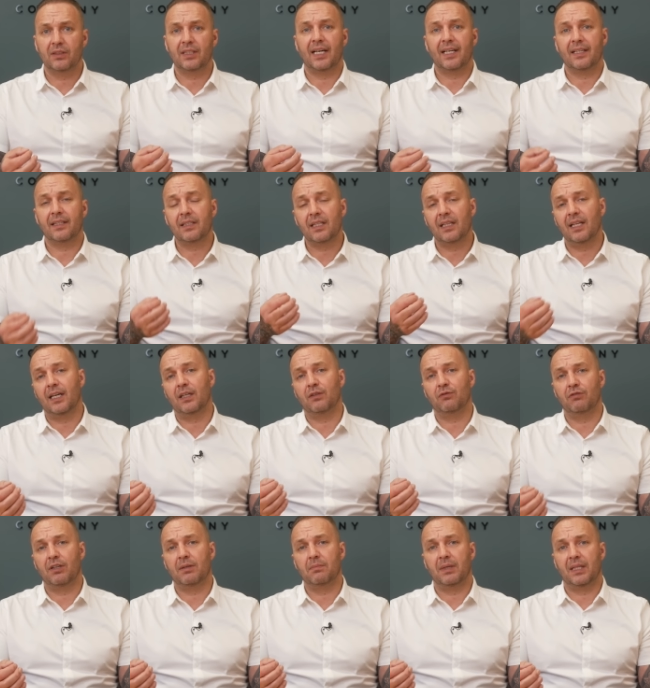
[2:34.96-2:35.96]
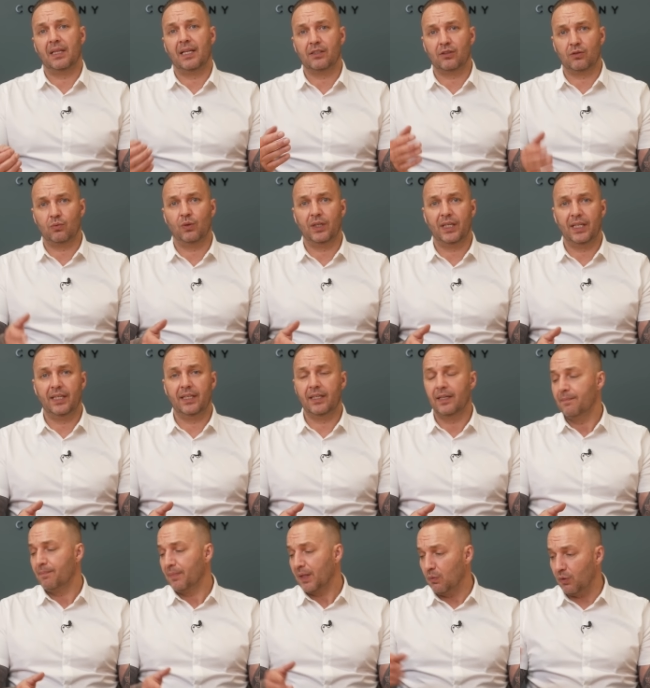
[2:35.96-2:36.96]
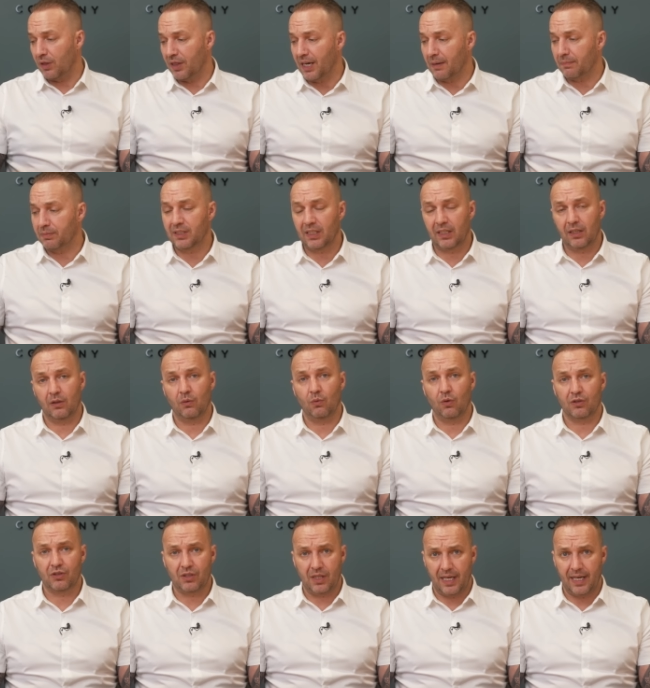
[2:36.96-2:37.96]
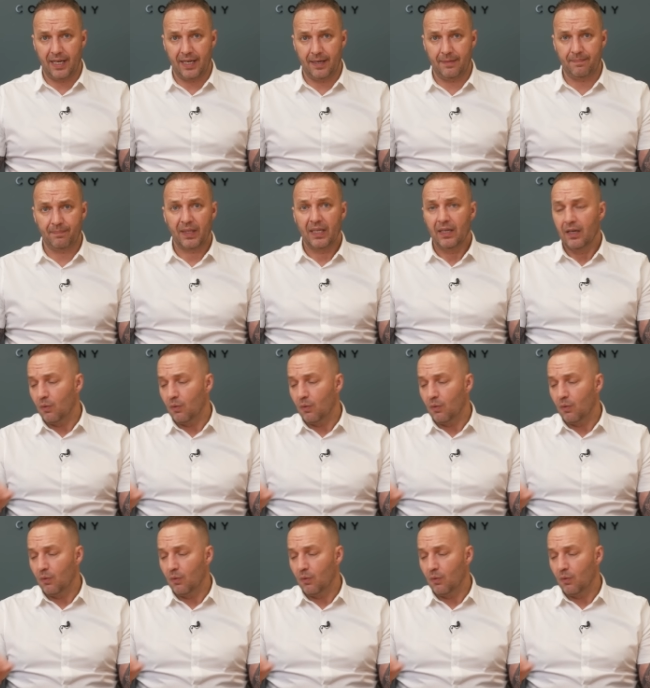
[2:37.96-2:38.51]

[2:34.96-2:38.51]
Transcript: dial, I had a client ring me last week with that particular watch there,